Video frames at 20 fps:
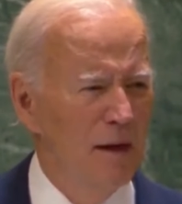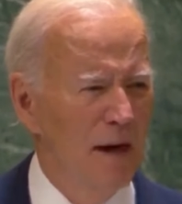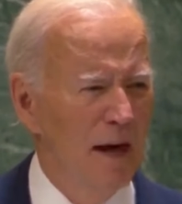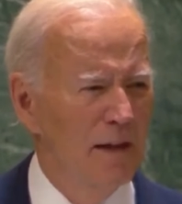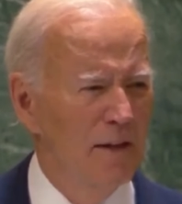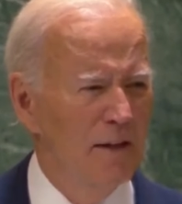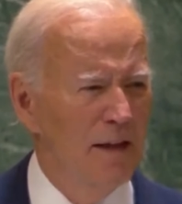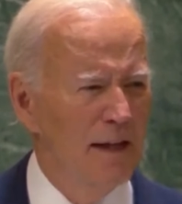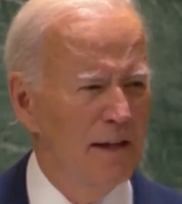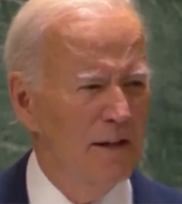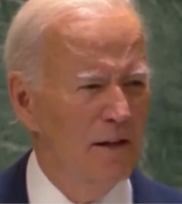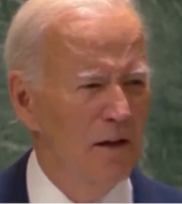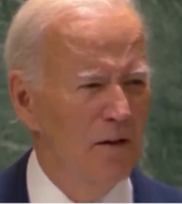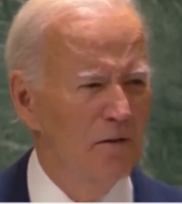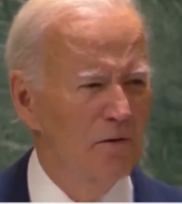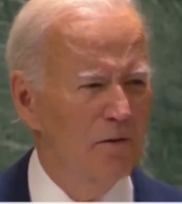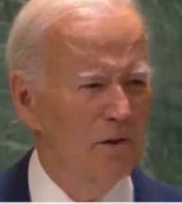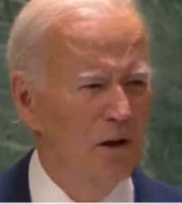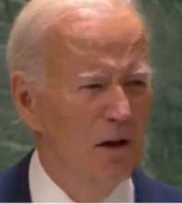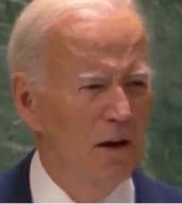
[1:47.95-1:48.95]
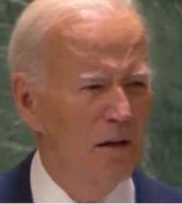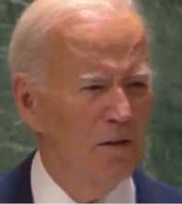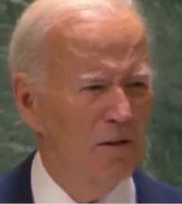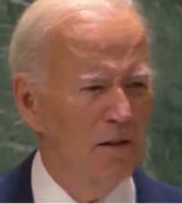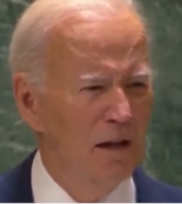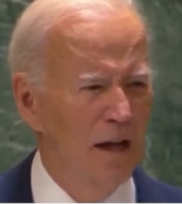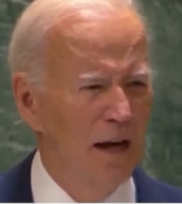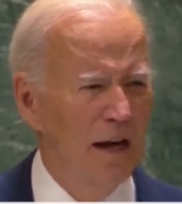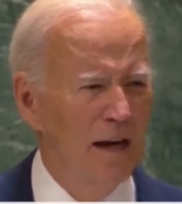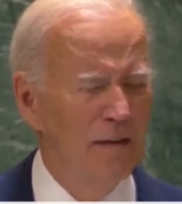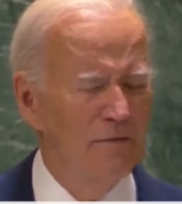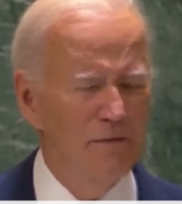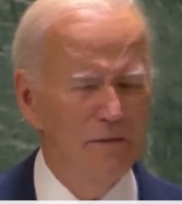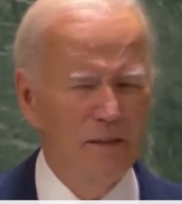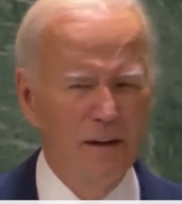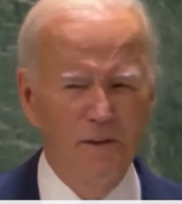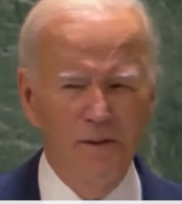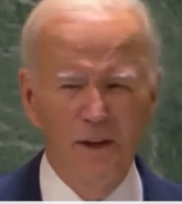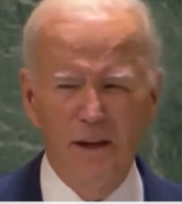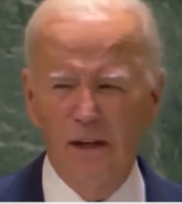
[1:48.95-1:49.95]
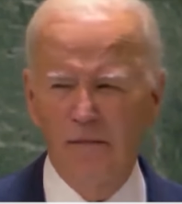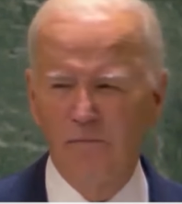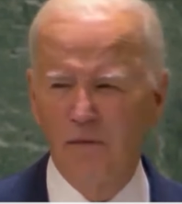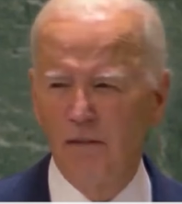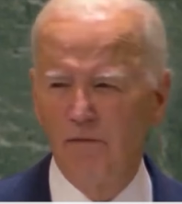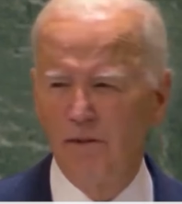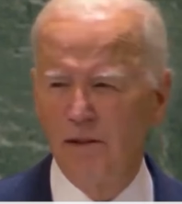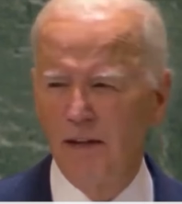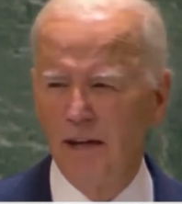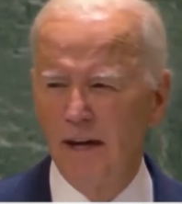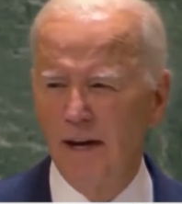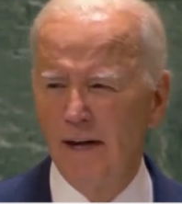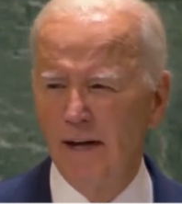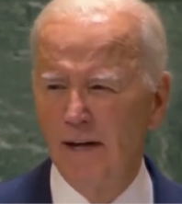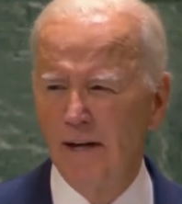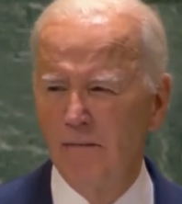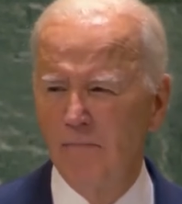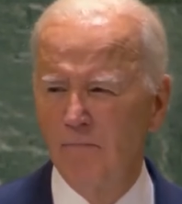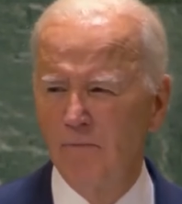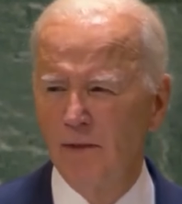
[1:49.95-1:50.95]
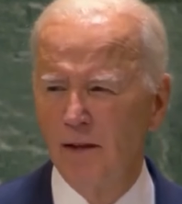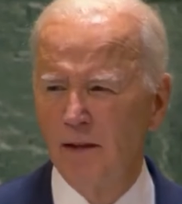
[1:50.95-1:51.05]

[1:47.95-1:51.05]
I think those lost lives, I think them every day.